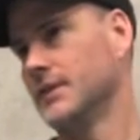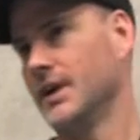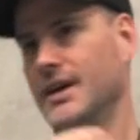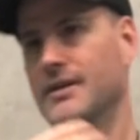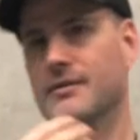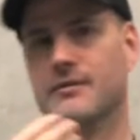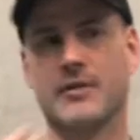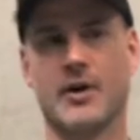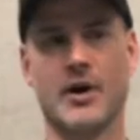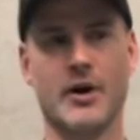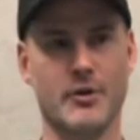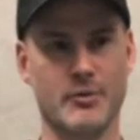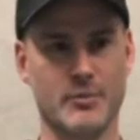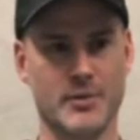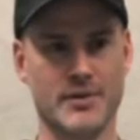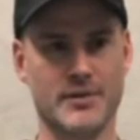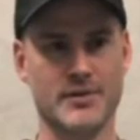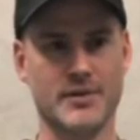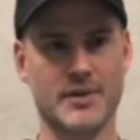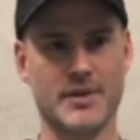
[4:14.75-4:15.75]

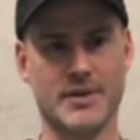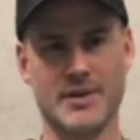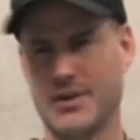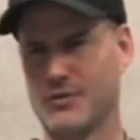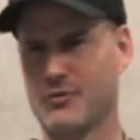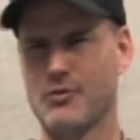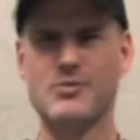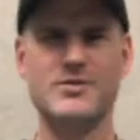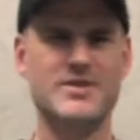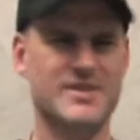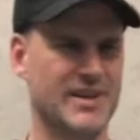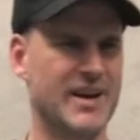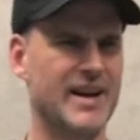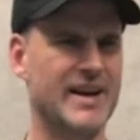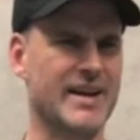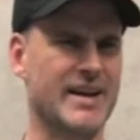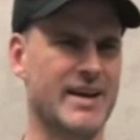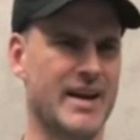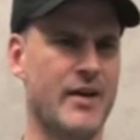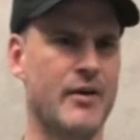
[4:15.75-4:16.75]
environment, they're all
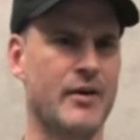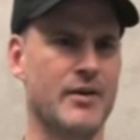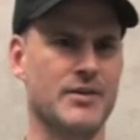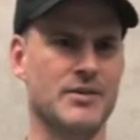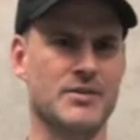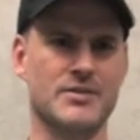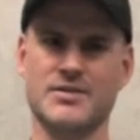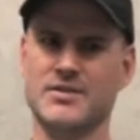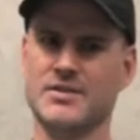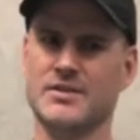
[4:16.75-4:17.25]
slightly caricatured